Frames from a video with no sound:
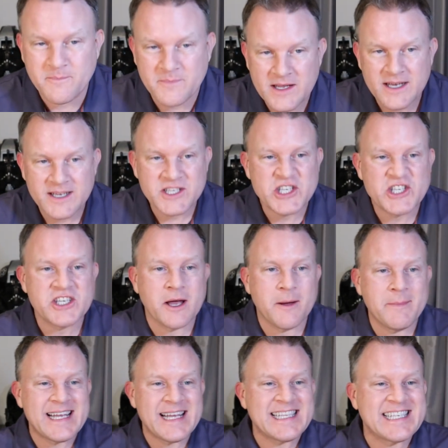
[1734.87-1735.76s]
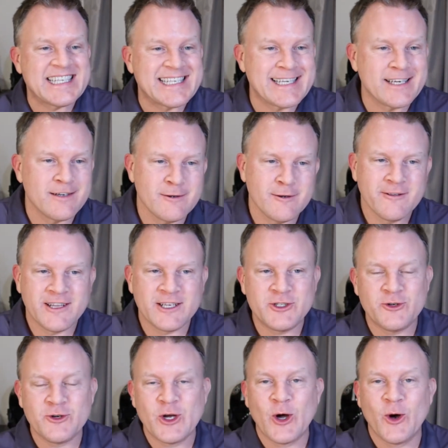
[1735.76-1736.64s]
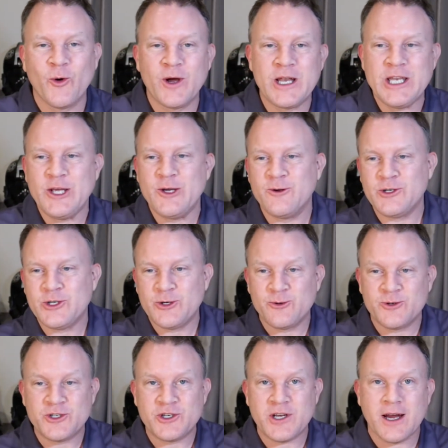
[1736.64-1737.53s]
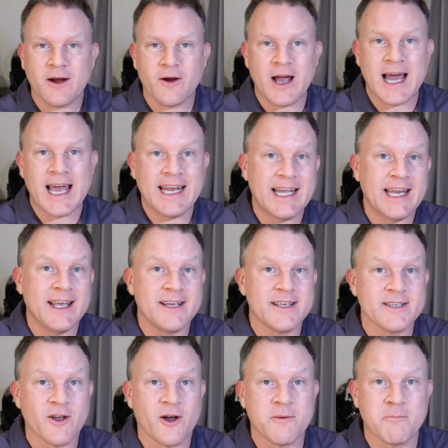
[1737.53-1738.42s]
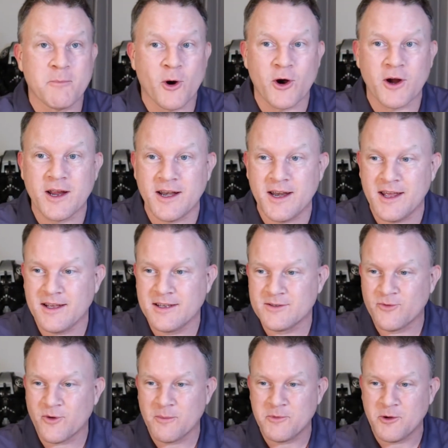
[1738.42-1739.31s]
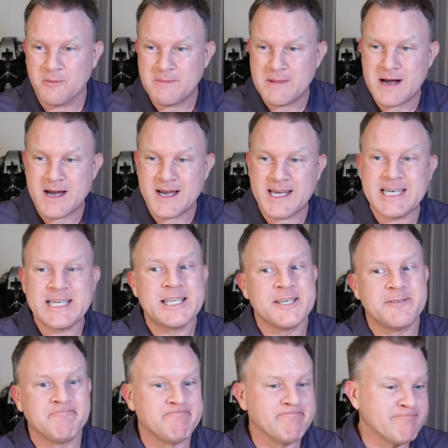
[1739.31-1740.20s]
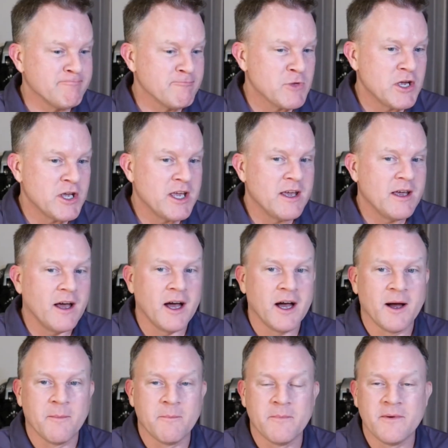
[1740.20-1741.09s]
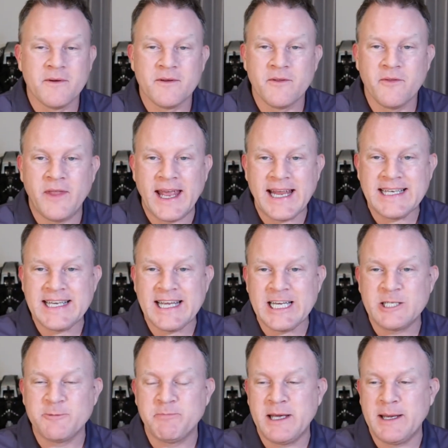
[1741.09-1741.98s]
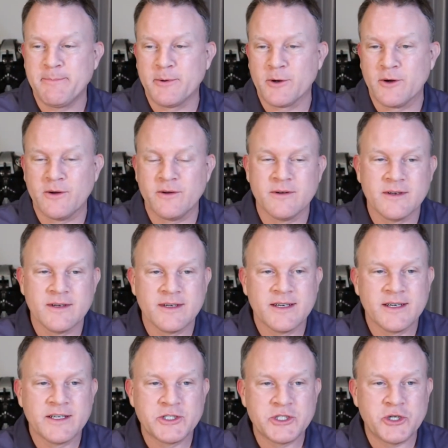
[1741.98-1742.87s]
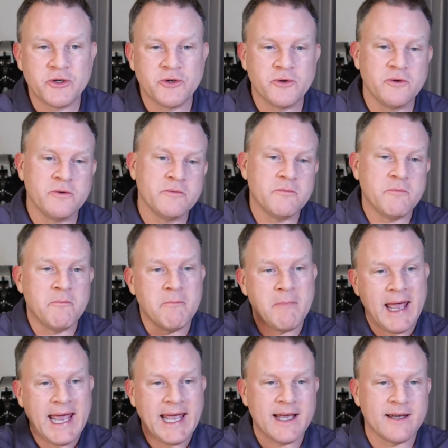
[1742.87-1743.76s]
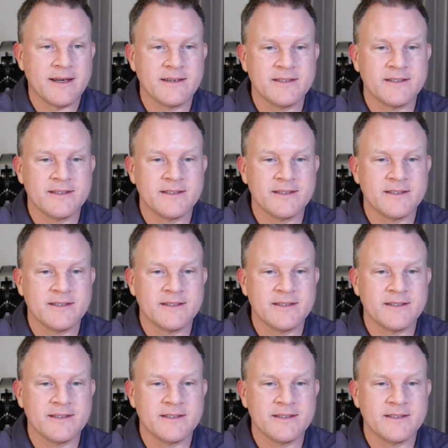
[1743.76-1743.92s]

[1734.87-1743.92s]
summits that you go and you share ideas on marketings from your mind, they teach people to make